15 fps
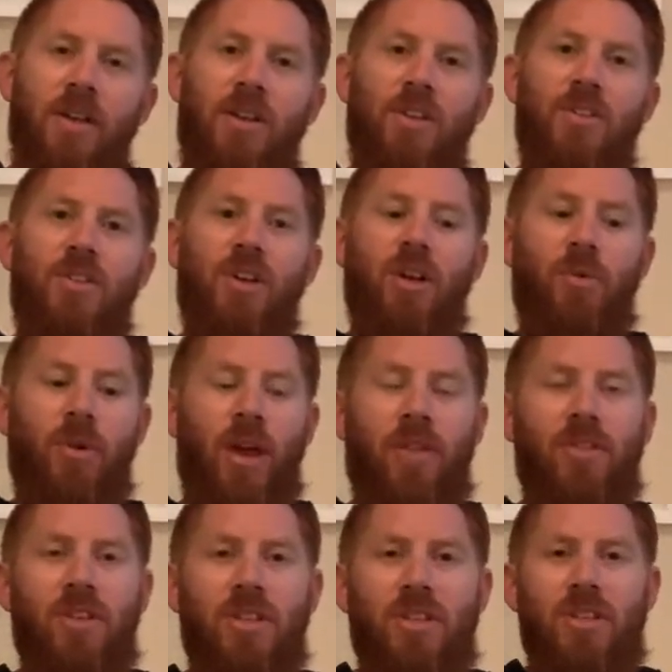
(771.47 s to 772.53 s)
So here we have
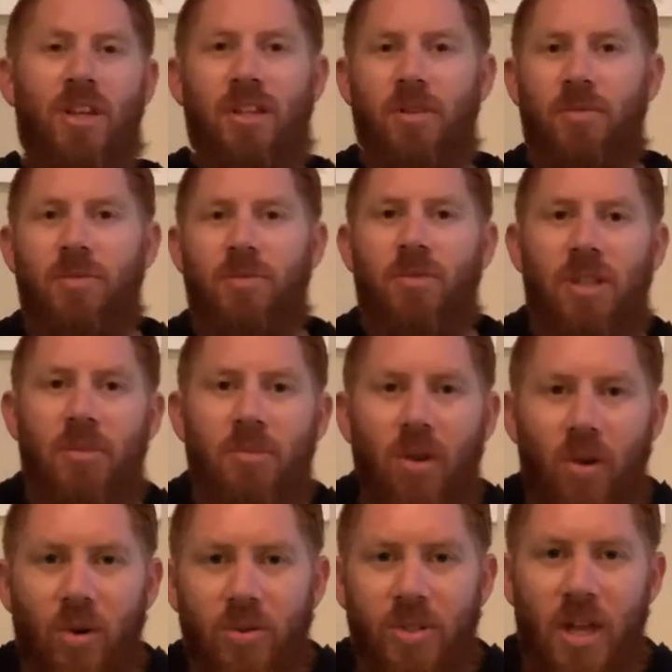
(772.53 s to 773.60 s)
this son that was with him the
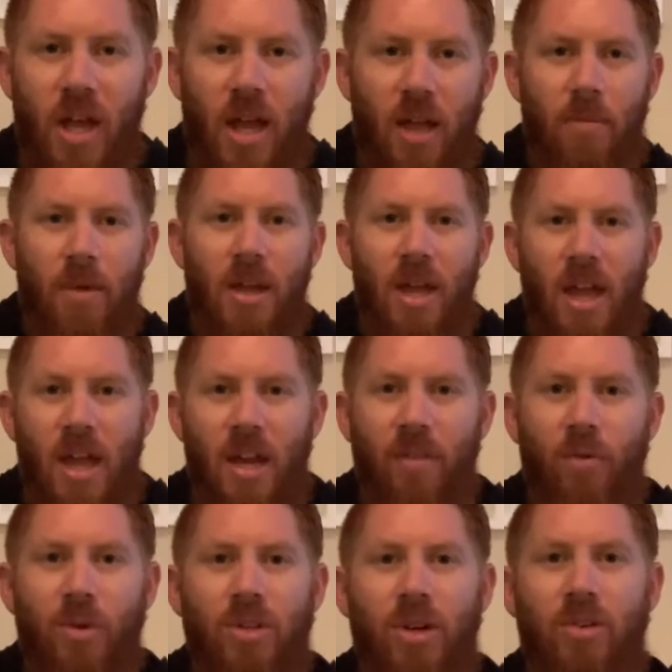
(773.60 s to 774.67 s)
whole time. And if
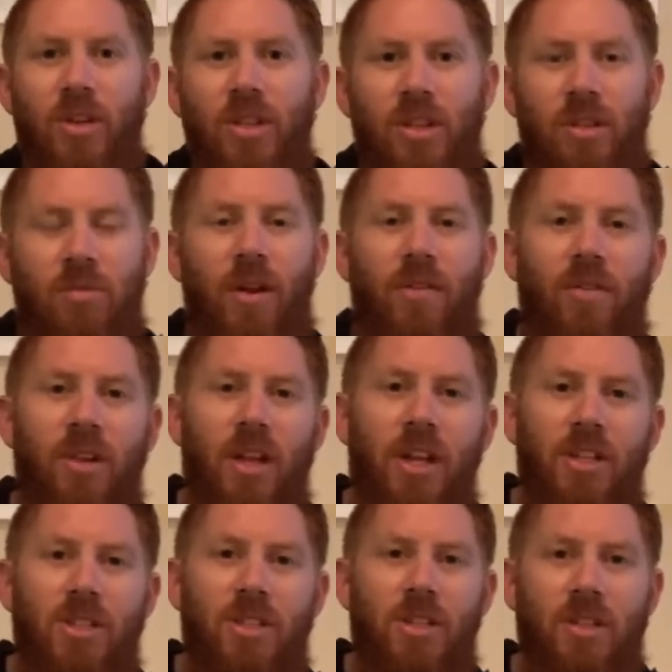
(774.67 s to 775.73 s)
we don't get the
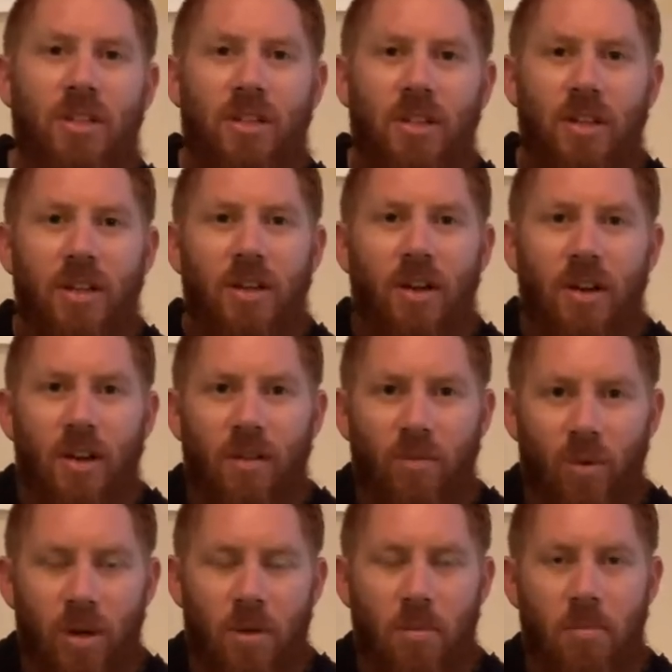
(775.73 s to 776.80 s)
revelation of
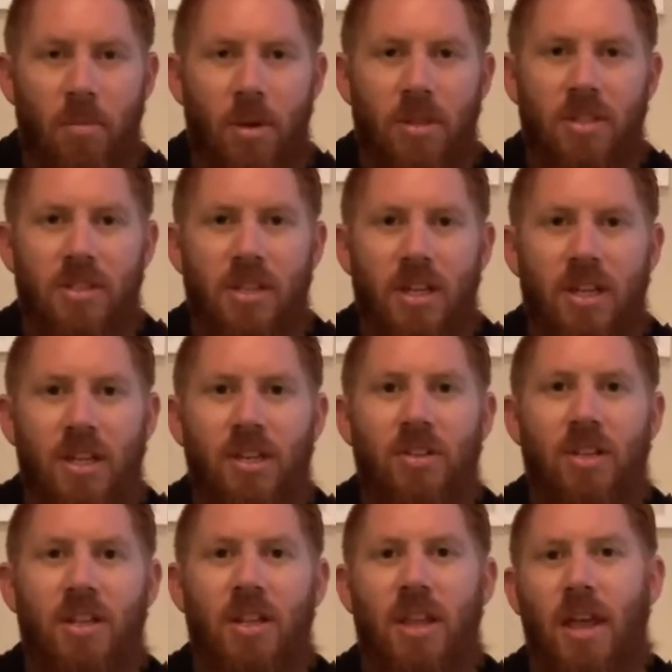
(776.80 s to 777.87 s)
what I'm about to say here,
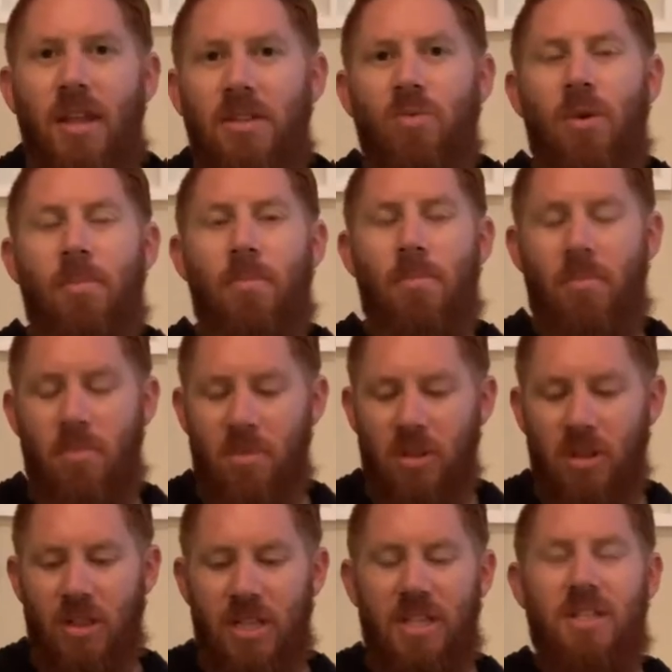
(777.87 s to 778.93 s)
then that's what
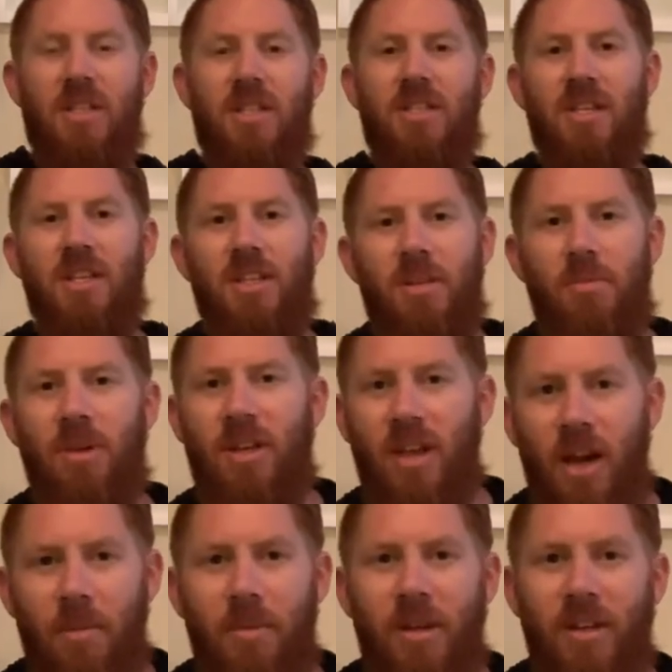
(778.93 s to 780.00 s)
leads us into
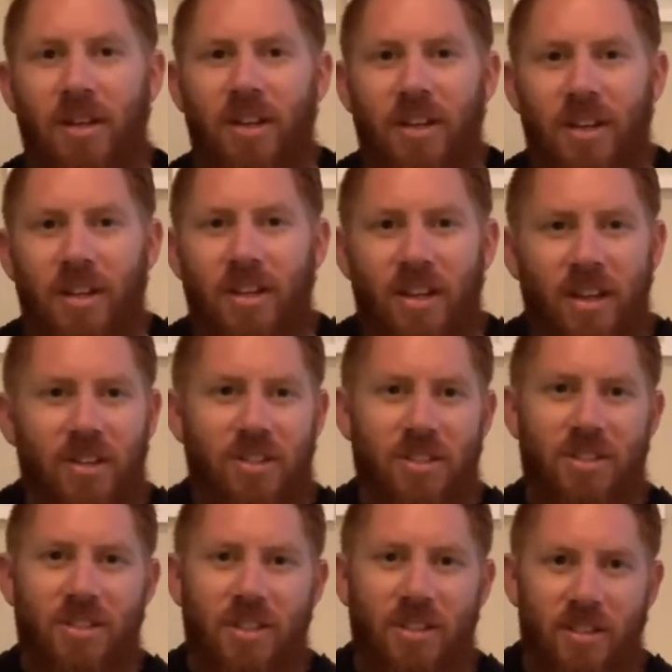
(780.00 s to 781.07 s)
becoming the other
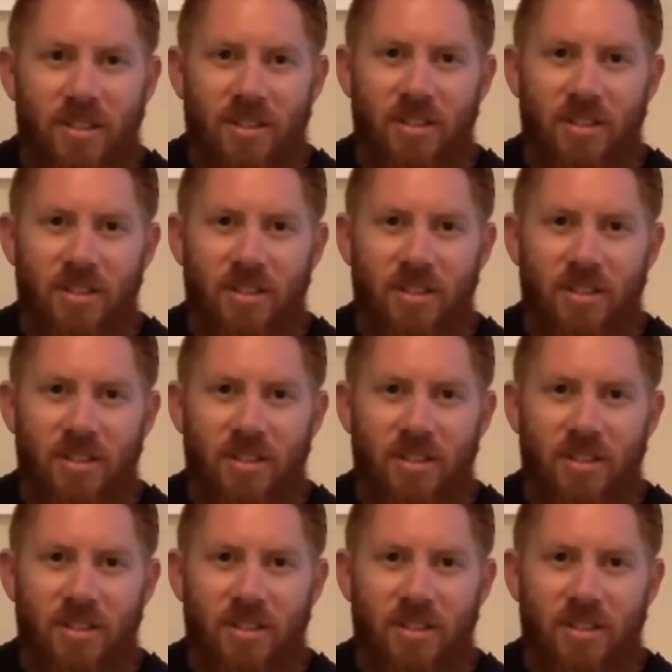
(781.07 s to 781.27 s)
son.